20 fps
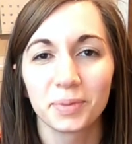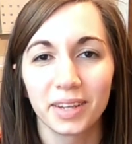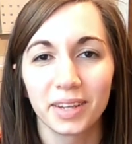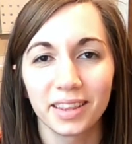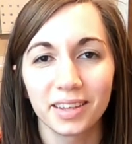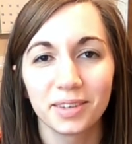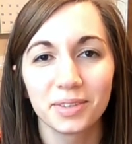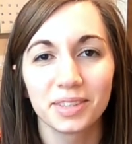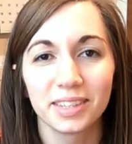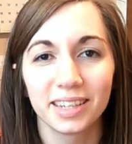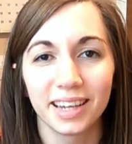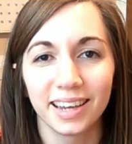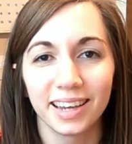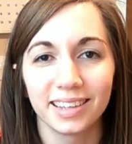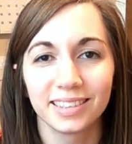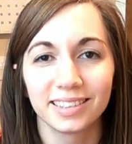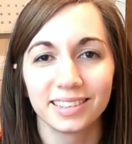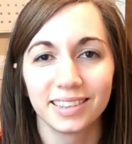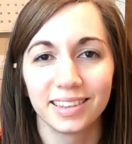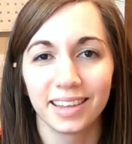one of those
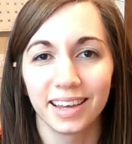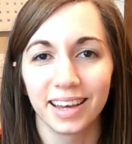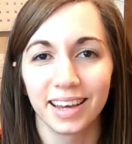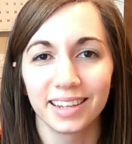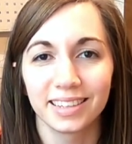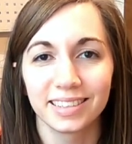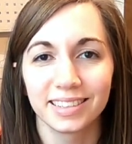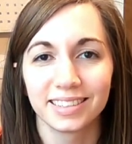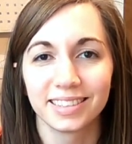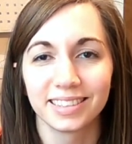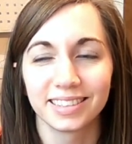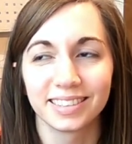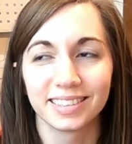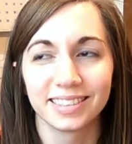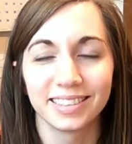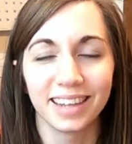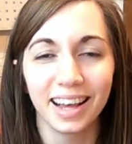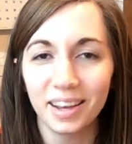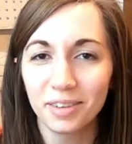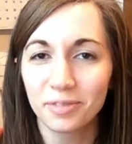days that does
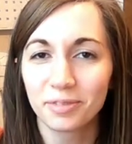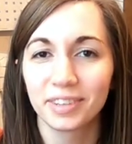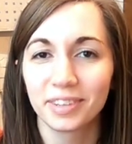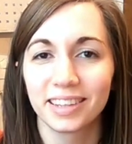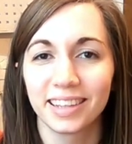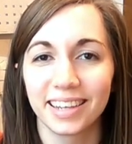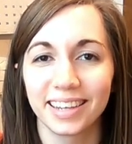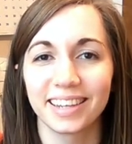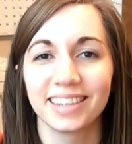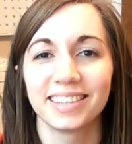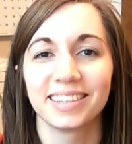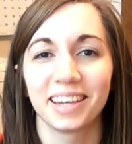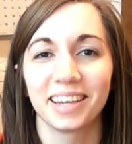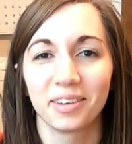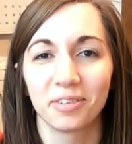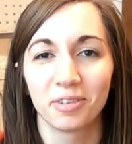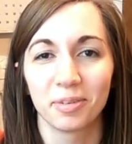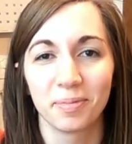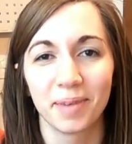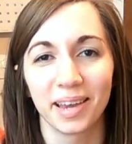not feel like a
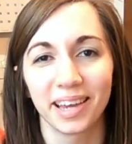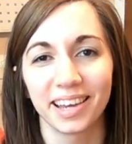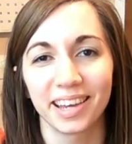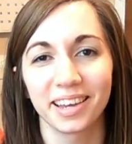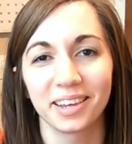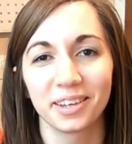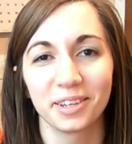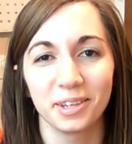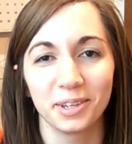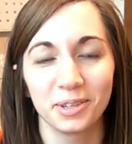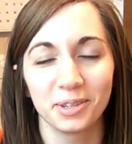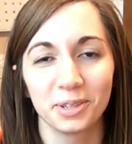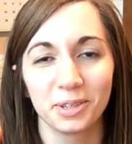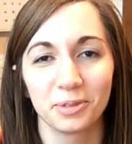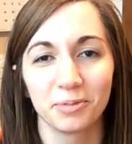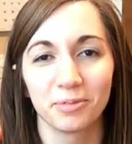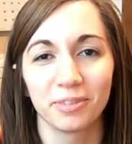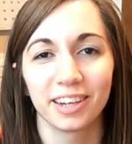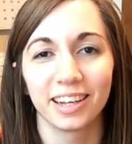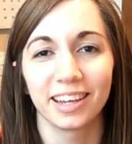day for making a
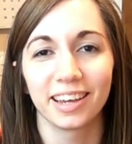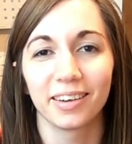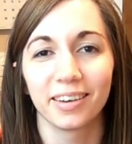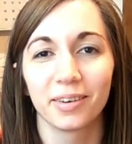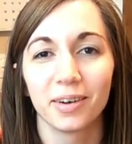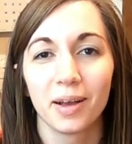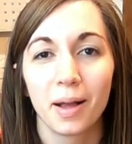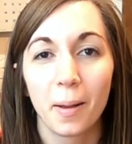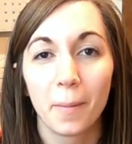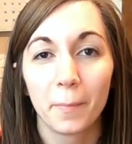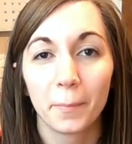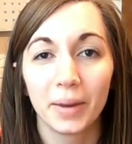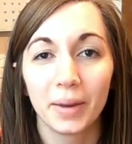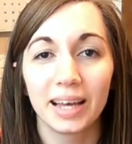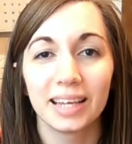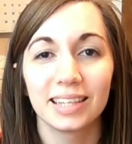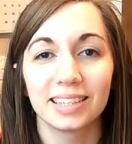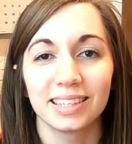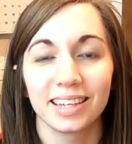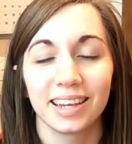YouTube video,
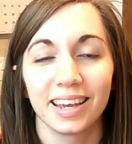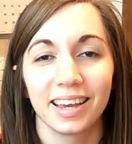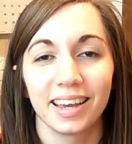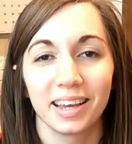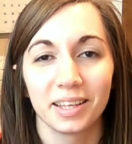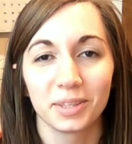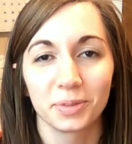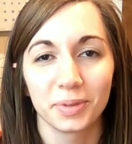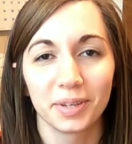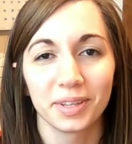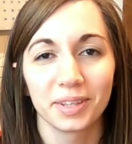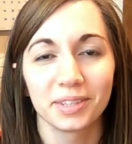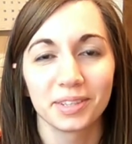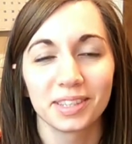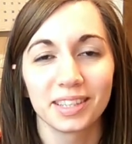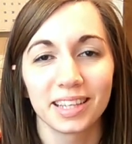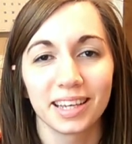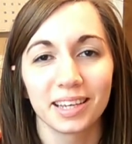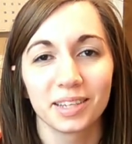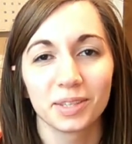but it's one of
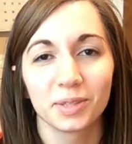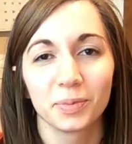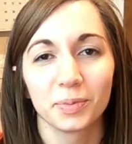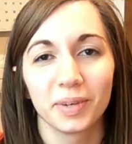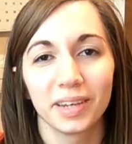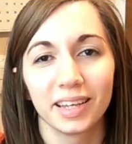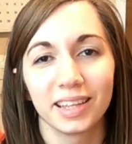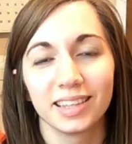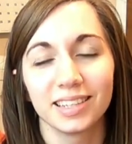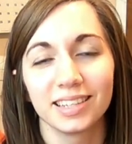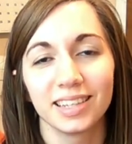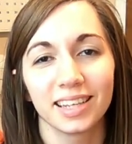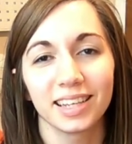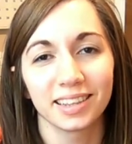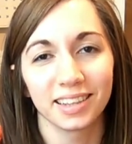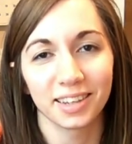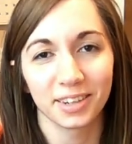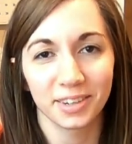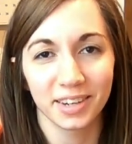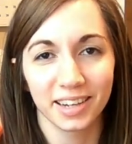those things with
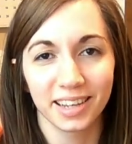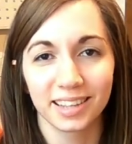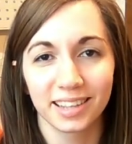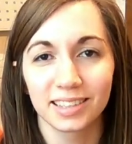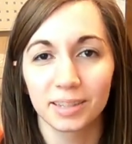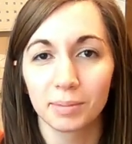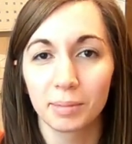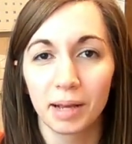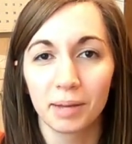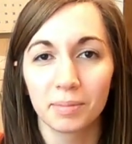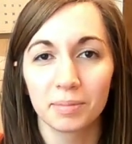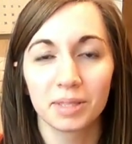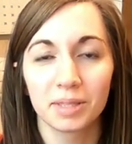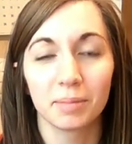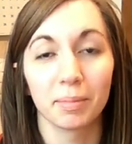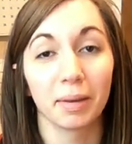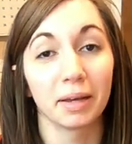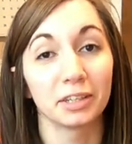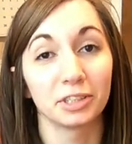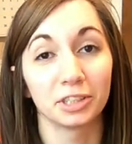decluttering. Sometimes
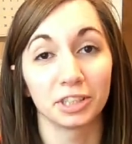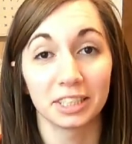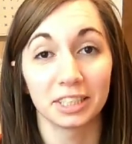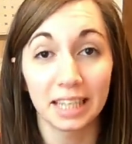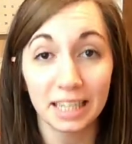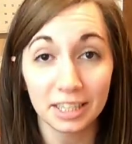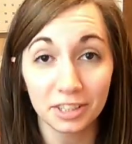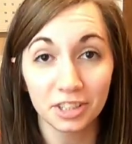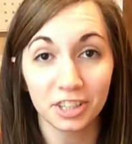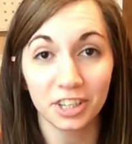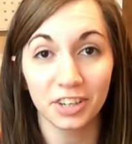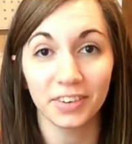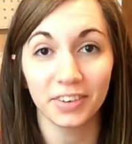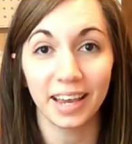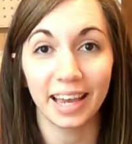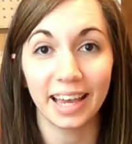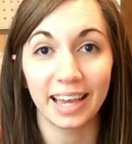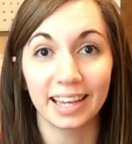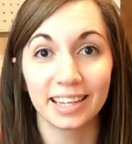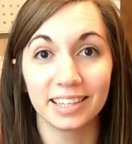the bug just hits you
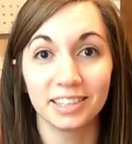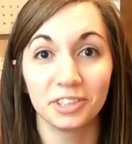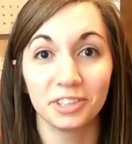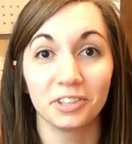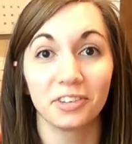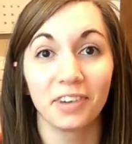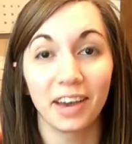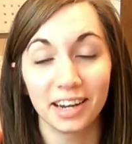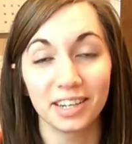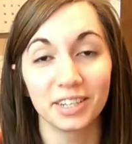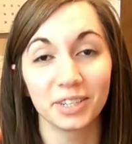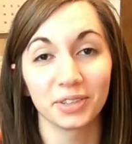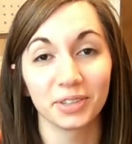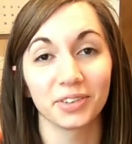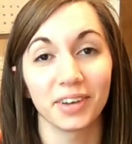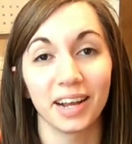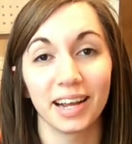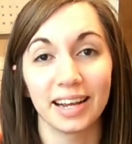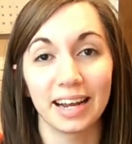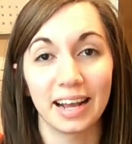and you've got to do
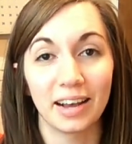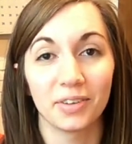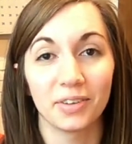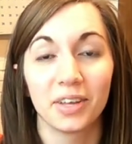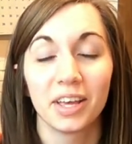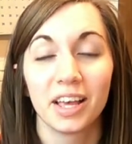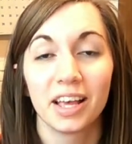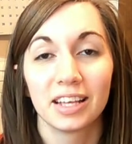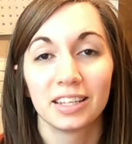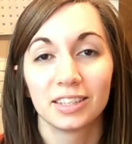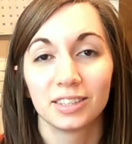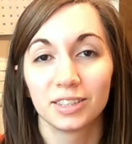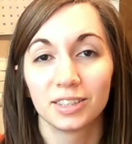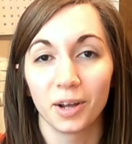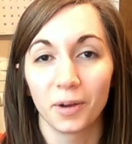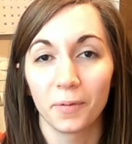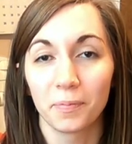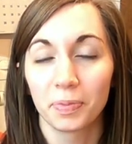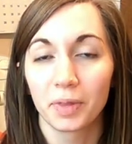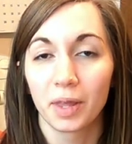it right now.
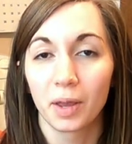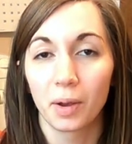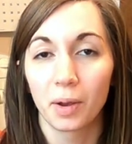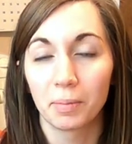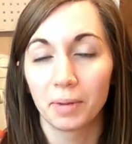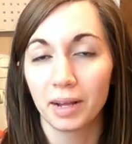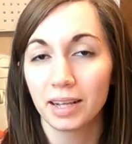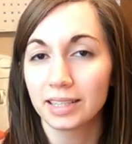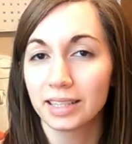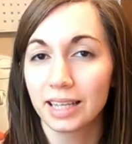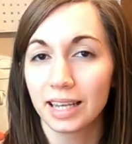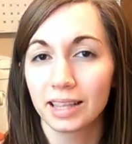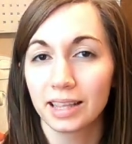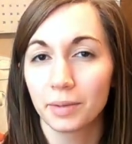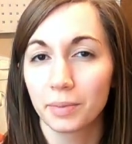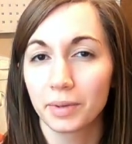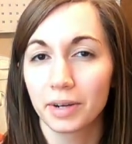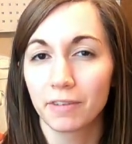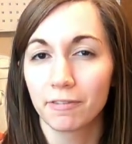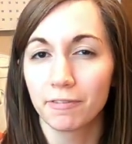So I'm not saying
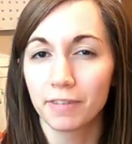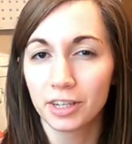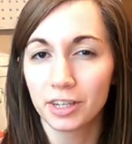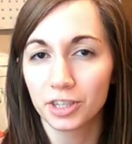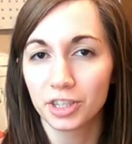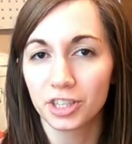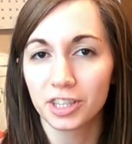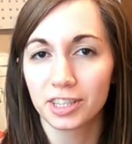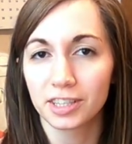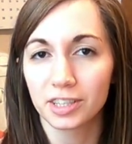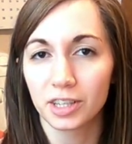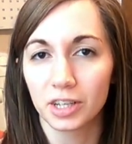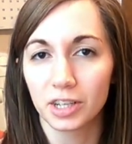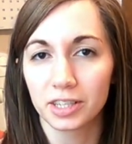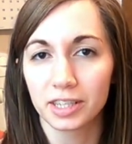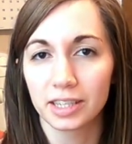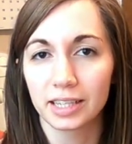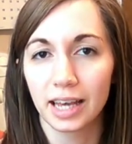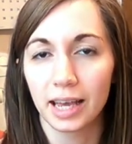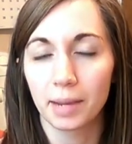that we're going to finish this
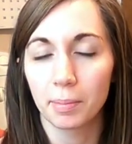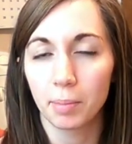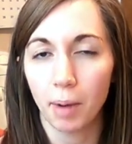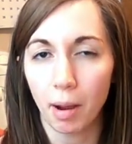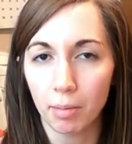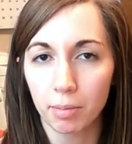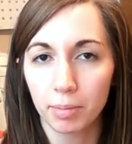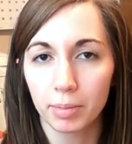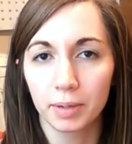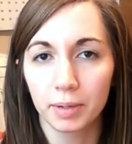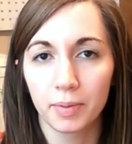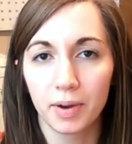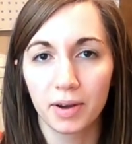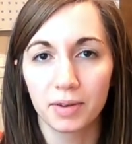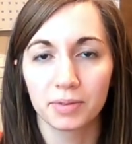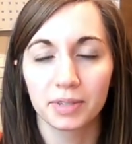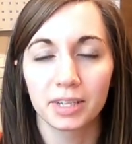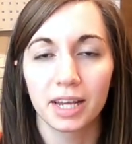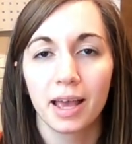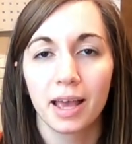all today, probably
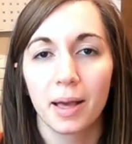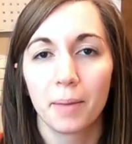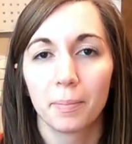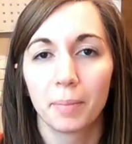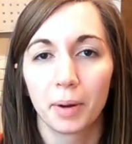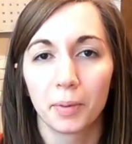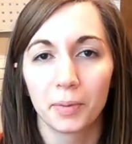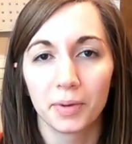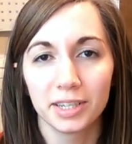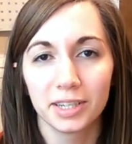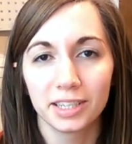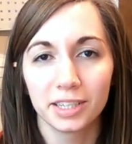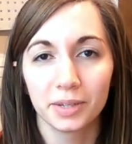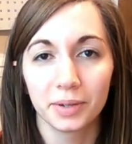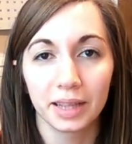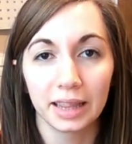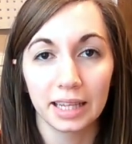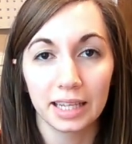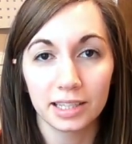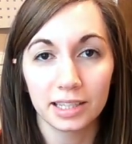won't, but I wanted
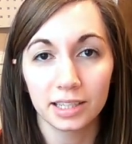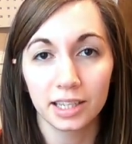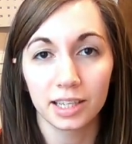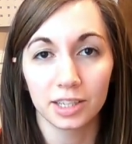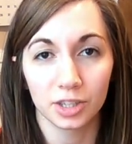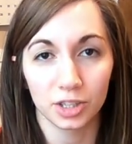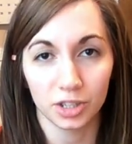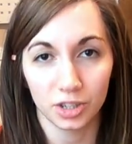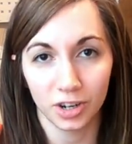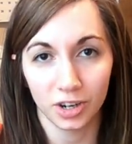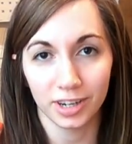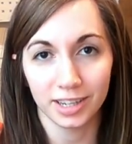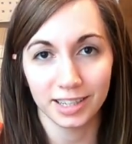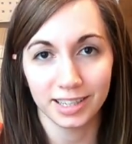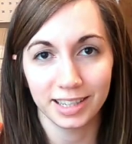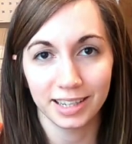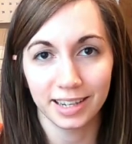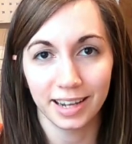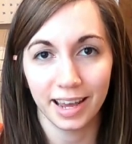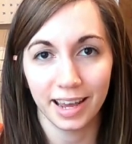to at least get
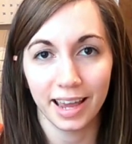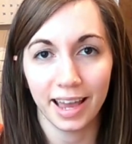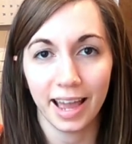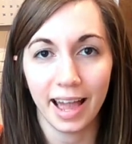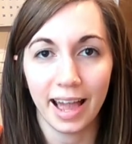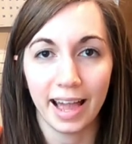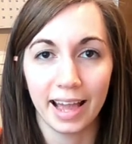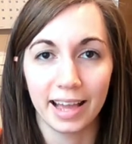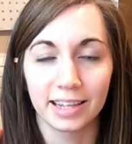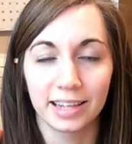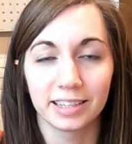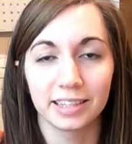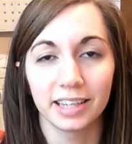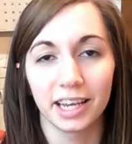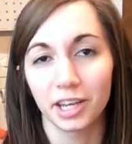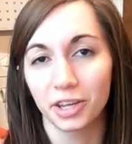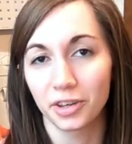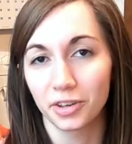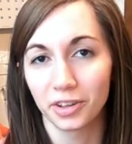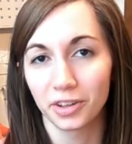started today and
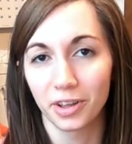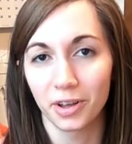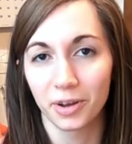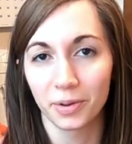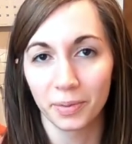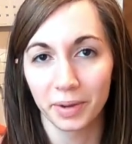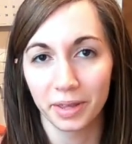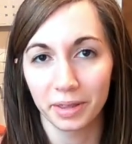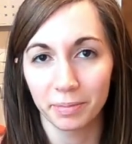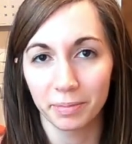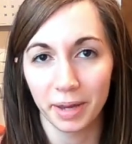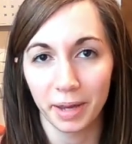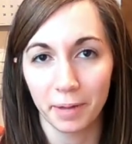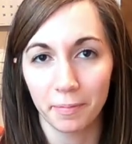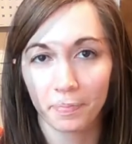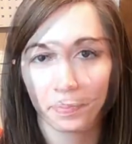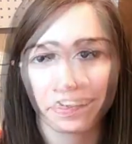take you along with me.